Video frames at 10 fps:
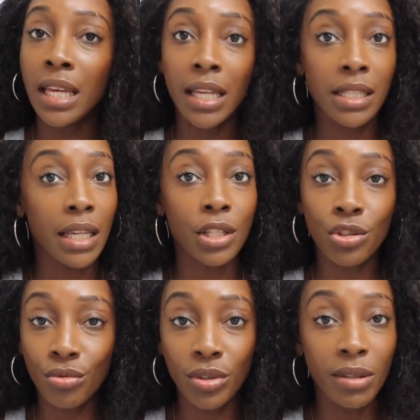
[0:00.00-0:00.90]
is
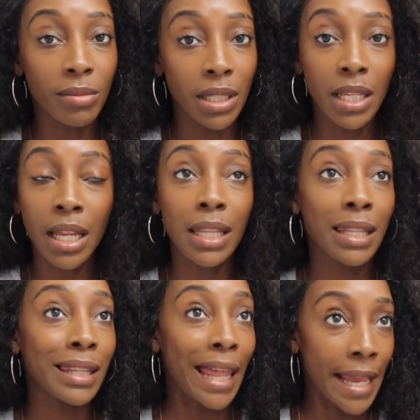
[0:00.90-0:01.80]
extremely
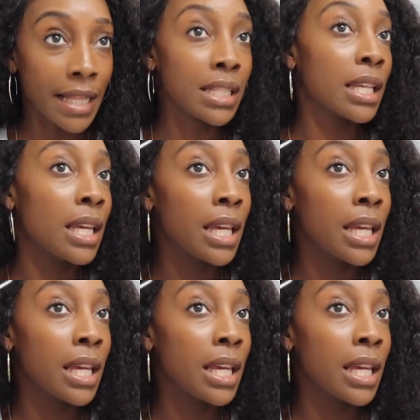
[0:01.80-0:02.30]
light.